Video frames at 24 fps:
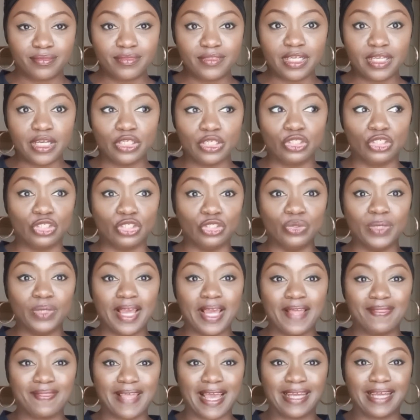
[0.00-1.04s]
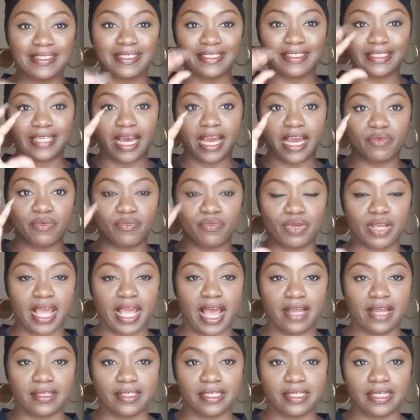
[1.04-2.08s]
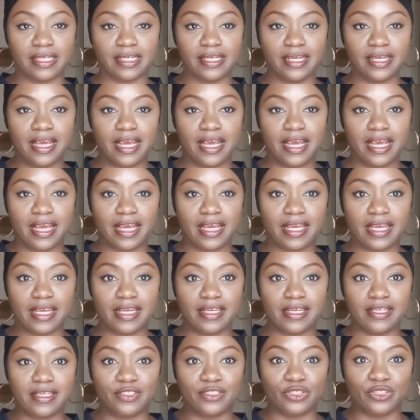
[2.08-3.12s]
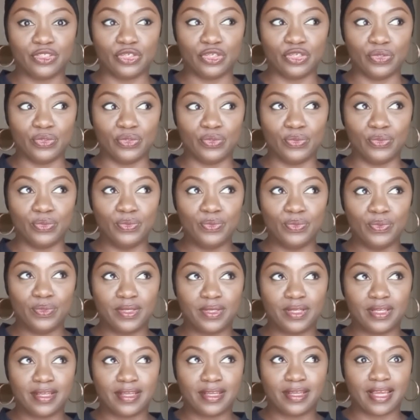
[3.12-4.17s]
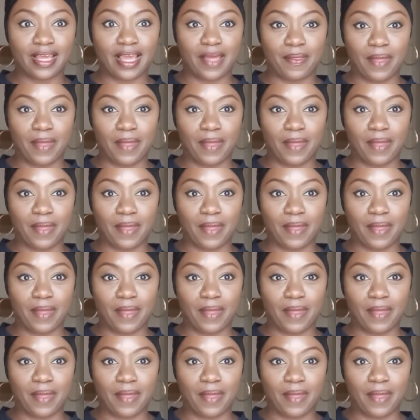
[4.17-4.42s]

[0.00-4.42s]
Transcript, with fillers: you in that desired reality is you and that